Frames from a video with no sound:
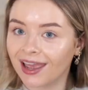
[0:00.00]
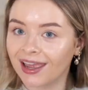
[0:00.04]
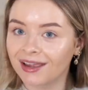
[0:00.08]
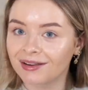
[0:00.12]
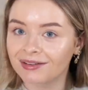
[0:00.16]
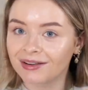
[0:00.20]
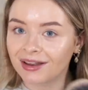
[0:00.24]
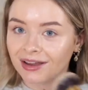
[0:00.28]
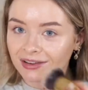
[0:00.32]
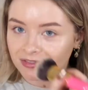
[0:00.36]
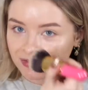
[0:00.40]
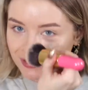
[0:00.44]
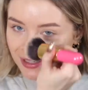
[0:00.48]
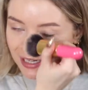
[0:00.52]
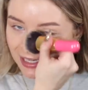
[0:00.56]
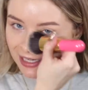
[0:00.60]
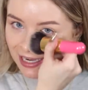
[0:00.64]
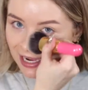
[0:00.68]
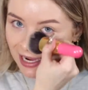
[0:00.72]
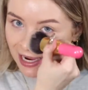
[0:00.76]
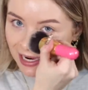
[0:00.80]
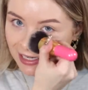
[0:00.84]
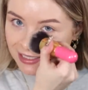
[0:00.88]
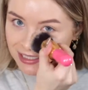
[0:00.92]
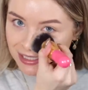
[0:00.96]
it, I feel like
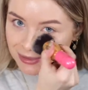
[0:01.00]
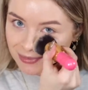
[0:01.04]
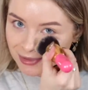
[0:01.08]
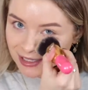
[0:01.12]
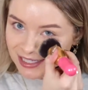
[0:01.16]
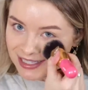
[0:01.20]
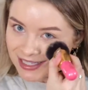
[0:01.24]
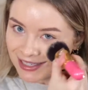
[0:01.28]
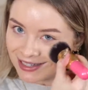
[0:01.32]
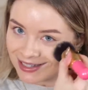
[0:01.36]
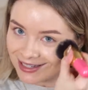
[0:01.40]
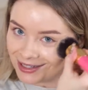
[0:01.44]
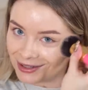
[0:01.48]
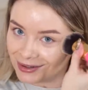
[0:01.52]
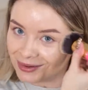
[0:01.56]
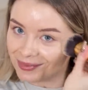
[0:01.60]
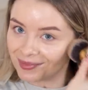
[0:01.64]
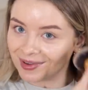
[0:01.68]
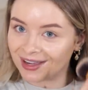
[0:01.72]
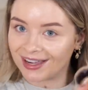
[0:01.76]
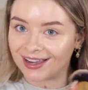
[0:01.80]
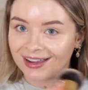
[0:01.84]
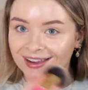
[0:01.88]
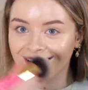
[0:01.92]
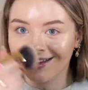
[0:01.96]
it ages my skin a little
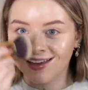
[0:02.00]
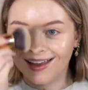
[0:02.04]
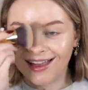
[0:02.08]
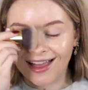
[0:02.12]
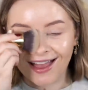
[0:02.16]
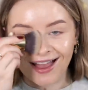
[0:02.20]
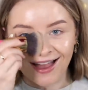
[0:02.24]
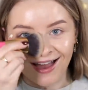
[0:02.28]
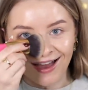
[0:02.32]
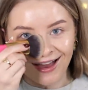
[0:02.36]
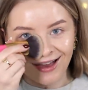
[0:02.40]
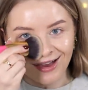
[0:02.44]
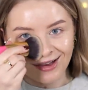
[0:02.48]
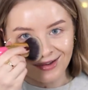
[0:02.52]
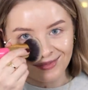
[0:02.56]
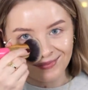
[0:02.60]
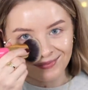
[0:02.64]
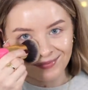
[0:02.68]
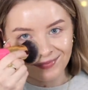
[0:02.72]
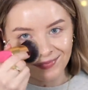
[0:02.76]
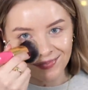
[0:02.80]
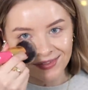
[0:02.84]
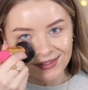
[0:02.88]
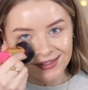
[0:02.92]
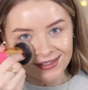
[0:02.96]
bit.
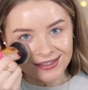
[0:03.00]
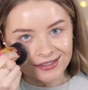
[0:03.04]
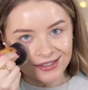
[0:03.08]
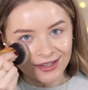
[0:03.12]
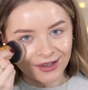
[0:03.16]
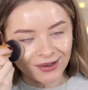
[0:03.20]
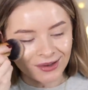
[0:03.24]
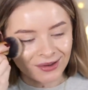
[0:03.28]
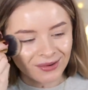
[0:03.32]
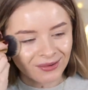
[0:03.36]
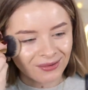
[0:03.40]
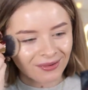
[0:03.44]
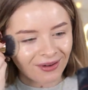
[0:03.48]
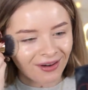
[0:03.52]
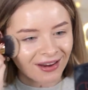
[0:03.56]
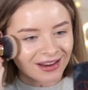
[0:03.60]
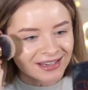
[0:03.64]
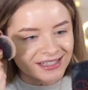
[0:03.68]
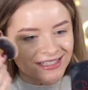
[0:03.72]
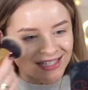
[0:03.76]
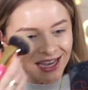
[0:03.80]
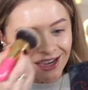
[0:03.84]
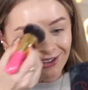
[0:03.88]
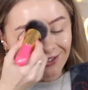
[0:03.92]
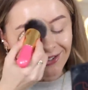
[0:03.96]
Um, so I
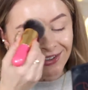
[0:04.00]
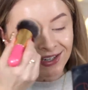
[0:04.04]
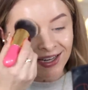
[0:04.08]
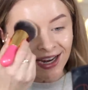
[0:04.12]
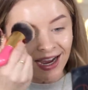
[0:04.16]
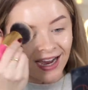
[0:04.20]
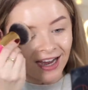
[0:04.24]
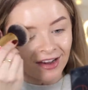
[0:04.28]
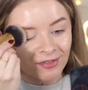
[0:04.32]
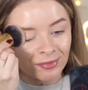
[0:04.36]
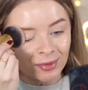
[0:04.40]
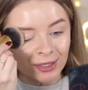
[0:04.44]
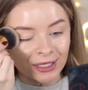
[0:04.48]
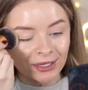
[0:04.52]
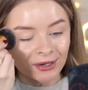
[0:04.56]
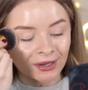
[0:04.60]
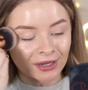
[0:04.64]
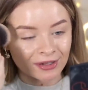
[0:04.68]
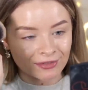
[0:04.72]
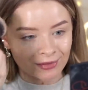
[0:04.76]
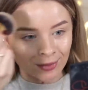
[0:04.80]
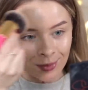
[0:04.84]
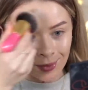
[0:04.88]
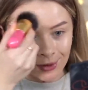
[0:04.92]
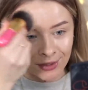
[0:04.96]
definitely have been
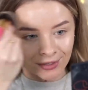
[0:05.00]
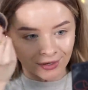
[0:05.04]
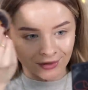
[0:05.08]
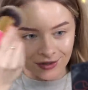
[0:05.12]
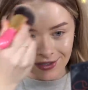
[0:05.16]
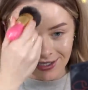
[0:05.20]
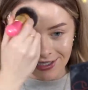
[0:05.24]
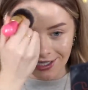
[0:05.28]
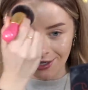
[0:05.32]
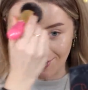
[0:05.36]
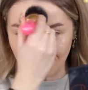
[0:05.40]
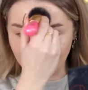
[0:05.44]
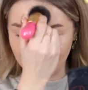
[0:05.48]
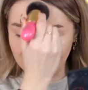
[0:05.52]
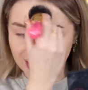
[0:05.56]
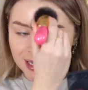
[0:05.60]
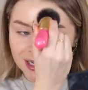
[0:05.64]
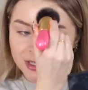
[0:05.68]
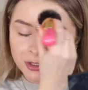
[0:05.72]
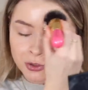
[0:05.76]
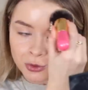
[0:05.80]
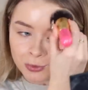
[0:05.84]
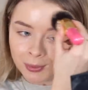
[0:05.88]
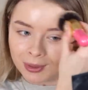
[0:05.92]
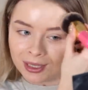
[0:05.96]
going for products that are a
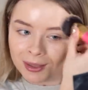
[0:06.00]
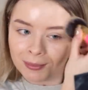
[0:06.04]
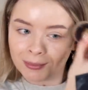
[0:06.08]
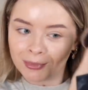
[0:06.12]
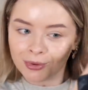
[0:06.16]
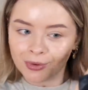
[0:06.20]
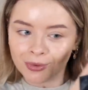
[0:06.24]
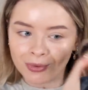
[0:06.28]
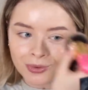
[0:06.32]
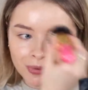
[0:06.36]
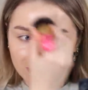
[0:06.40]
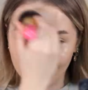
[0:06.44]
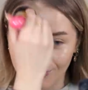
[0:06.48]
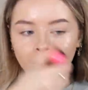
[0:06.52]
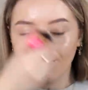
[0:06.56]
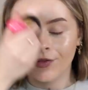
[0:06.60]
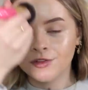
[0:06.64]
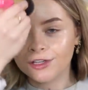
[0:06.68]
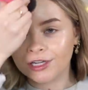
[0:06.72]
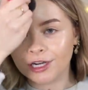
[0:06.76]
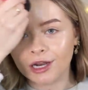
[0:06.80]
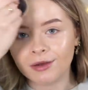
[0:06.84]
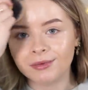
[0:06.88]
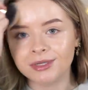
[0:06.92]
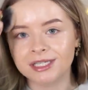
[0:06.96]
little bit more on
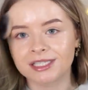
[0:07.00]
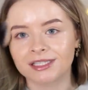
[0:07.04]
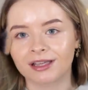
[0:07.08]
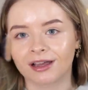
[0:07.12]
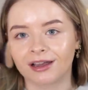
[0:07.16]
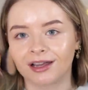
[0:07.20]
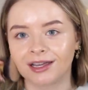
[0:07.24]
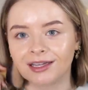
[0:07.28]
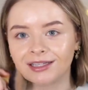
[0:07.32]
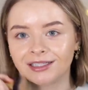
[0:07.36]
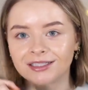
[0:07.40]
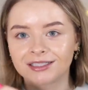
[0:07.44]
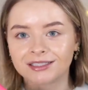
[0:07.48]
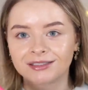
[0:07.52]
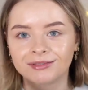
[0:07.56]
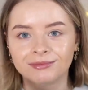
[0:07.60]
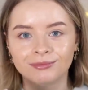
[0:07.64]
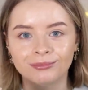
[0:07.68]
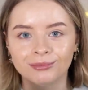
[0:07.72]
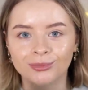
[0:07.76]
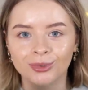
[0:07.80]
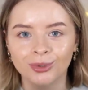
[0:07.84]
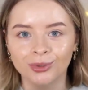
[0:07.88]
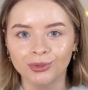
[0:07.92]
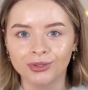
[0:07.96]
the glowy side,
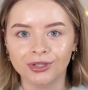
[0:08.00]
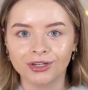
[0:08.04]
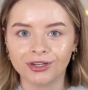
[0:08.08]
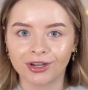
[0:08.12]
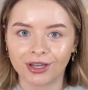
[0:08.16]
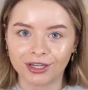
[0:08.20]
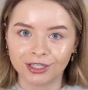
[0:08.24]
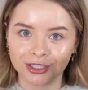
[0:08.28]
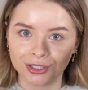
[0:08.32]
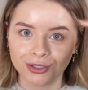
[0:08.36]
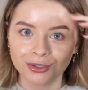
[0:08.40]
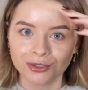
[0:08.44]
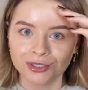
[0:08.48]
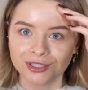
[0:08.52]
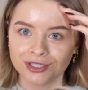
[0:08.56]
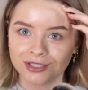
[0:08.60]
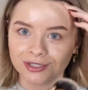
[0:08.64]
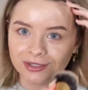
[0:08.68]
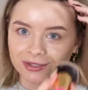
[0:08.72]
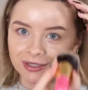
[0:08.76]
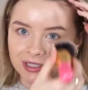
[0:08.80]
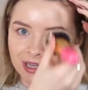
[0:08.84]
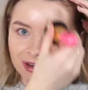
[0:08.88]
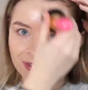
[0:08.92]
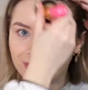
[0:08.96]
more than I used
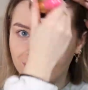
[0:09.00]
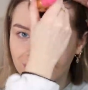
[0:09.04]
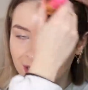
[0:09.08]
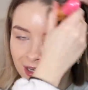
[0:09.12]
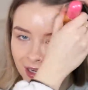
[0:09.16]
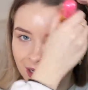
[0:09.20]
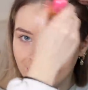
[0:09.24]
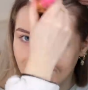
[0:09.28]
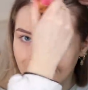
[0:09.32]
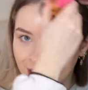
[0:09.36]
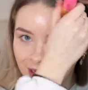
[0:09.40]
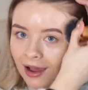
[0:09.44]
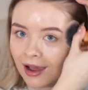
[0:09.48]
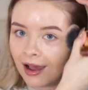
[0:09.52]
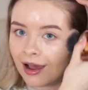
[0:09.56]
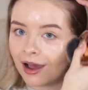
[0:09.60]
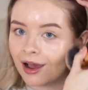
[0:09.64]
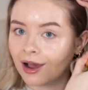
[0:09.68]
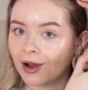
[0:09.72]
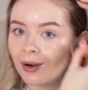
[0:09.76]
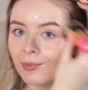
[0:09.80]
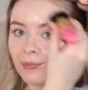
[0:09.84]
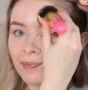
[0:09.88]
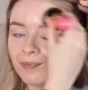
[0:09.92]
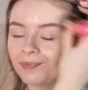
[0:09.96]
to, definitely.
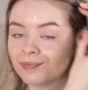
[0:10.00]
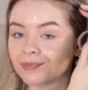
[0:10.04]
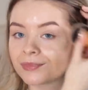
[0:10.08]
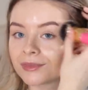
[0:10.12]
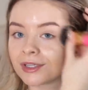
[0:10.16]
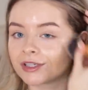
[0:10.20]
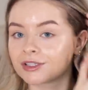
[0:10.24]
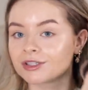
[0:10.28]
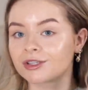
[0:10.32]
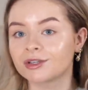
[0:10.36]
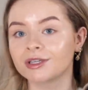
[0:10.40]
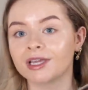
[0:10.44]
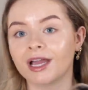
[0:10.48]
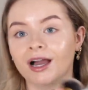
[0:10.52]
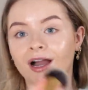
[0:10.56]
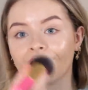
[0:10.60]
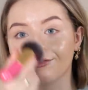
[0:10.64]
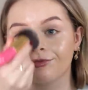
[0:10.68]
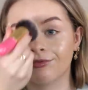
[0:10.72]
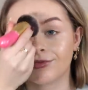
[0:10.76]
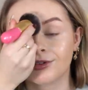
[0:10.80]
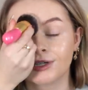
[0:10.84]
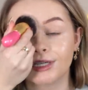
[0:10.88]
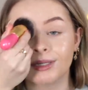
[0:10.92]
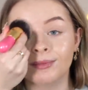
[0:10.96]
Um, so yeah,
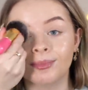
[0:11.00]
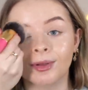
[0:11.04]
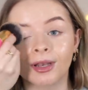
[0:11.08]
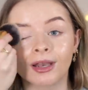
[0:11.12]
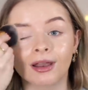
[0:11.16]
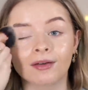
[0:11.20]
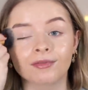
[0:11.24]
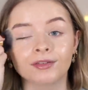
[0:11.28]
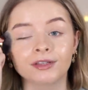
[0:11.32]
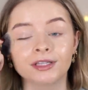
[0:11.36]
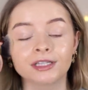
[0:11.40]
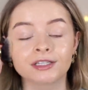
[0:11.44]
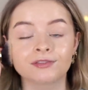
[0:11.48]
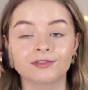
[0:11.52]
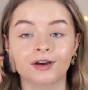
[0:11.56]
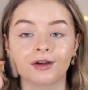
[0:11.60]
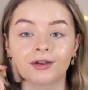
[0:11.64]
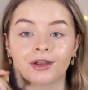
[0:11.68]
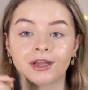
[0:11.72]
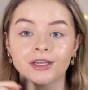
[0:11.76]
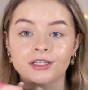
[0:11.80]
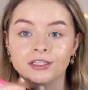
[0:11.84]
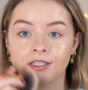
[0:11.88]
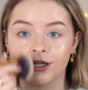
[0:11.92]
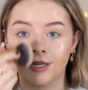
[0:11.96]
I've really been loving this
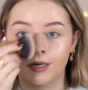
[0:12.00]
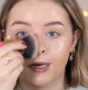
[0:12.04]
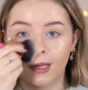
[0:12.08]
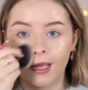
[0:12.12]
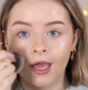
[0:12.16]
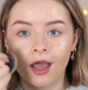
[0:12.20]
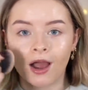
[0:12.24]
foundation.